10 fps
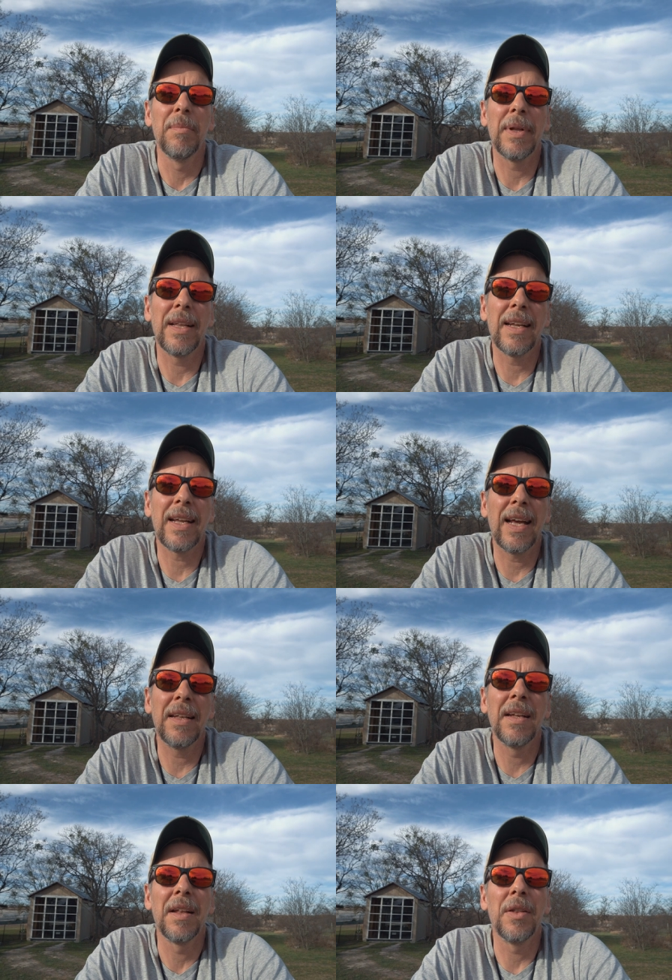But then
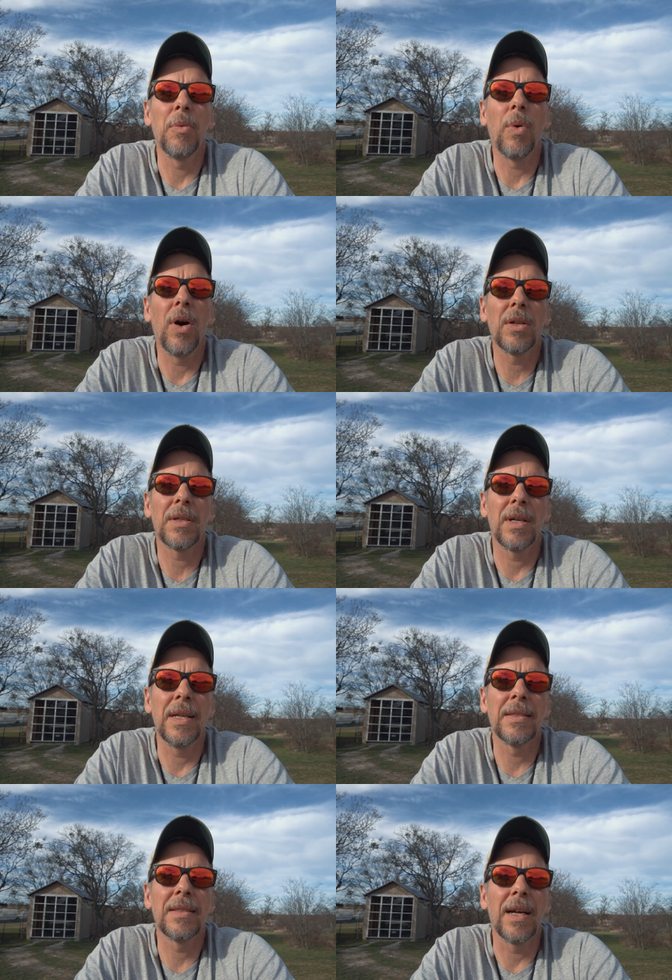again, the water
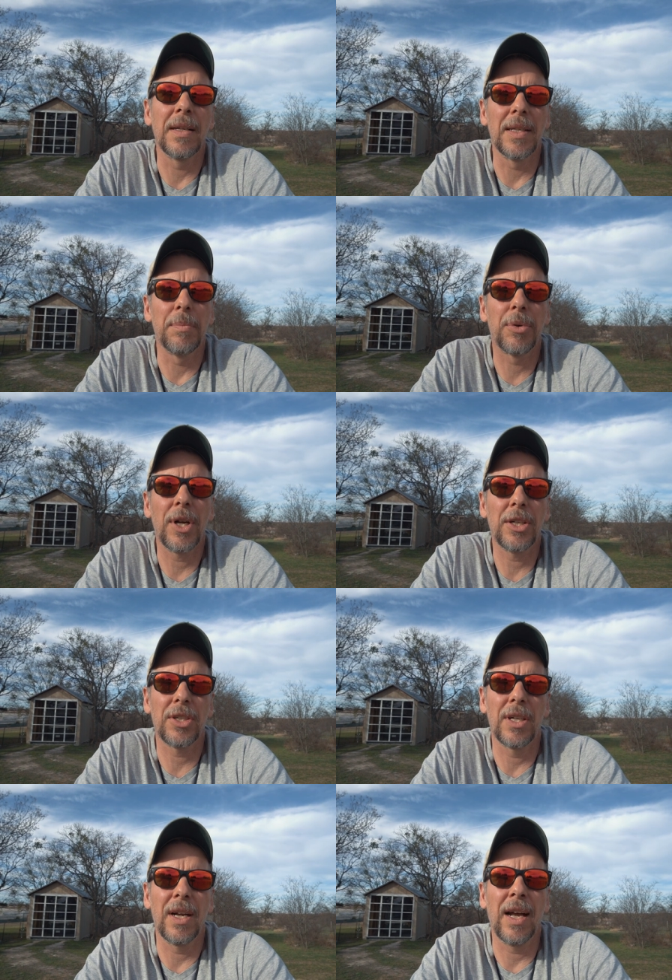isn't under
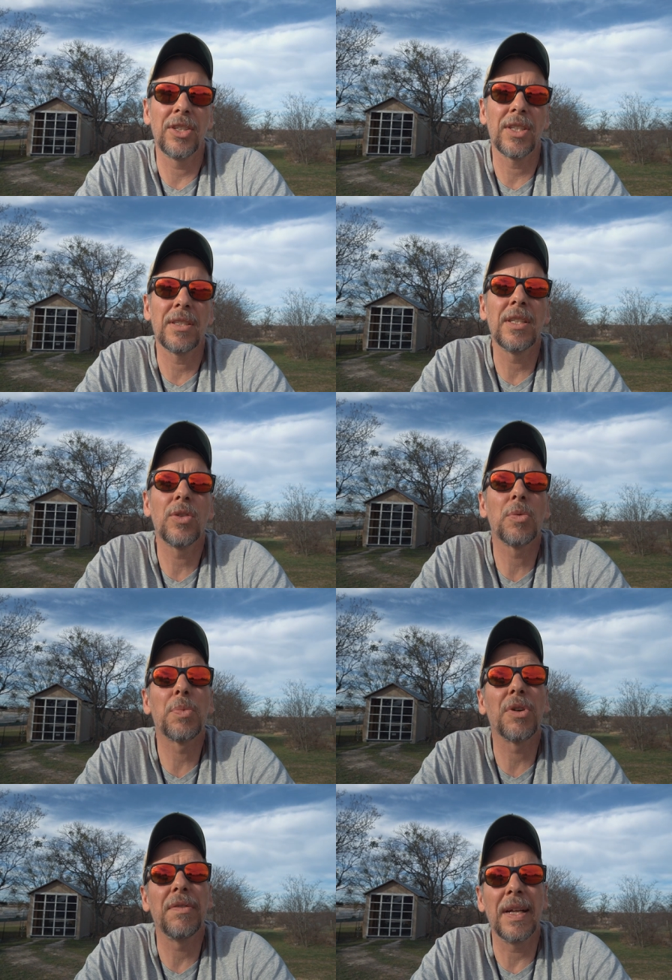pressure. I just need to
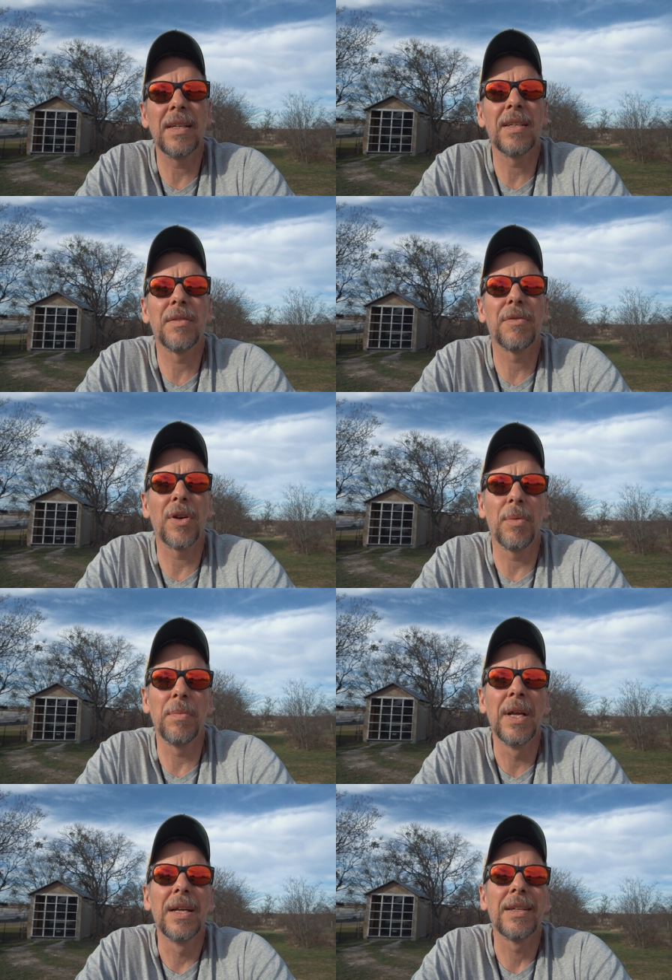prevent it from
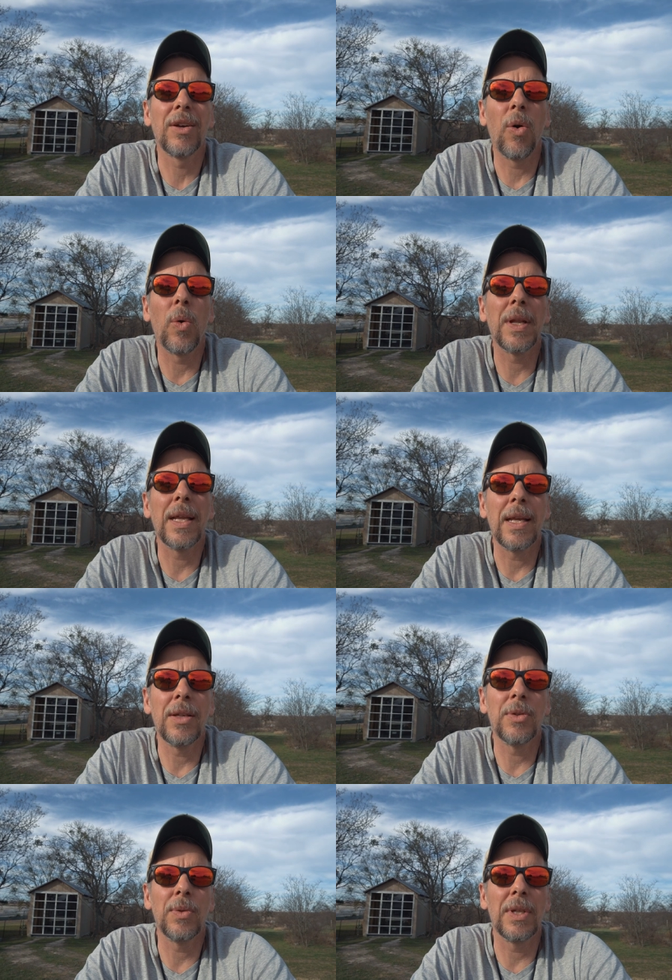going
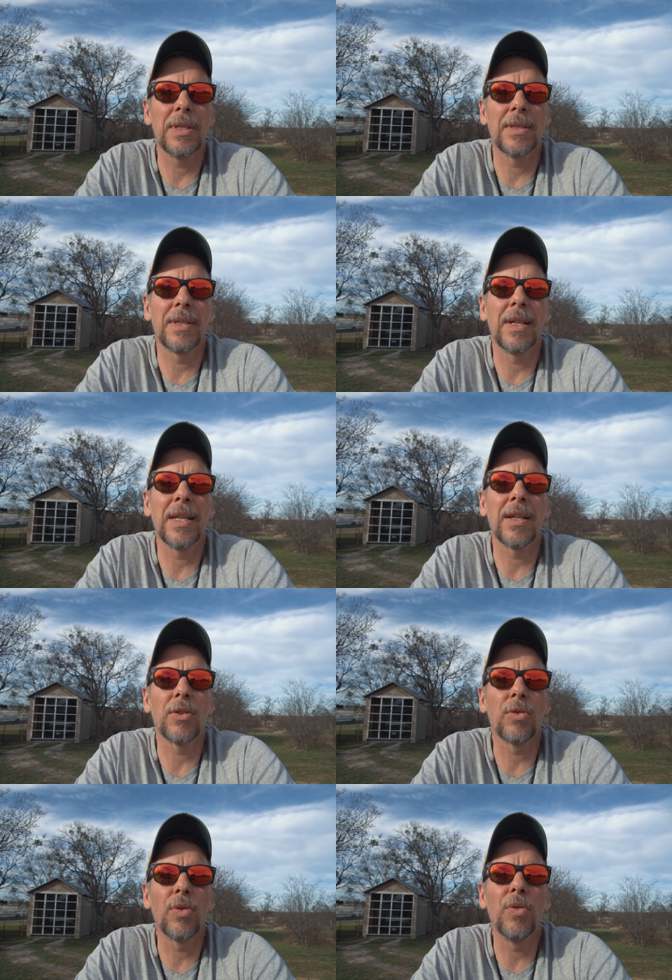into this little
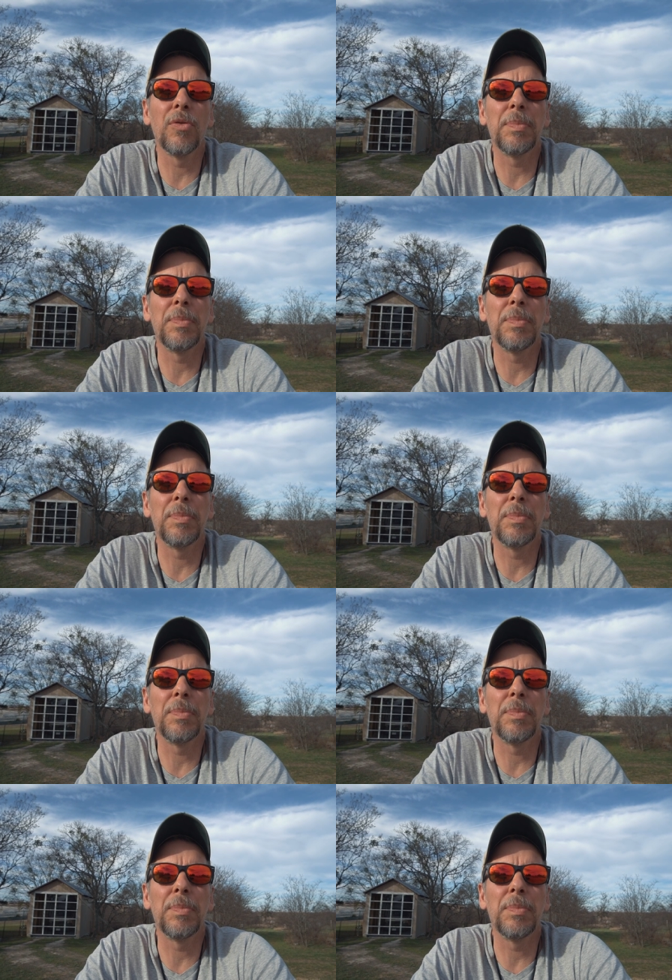groove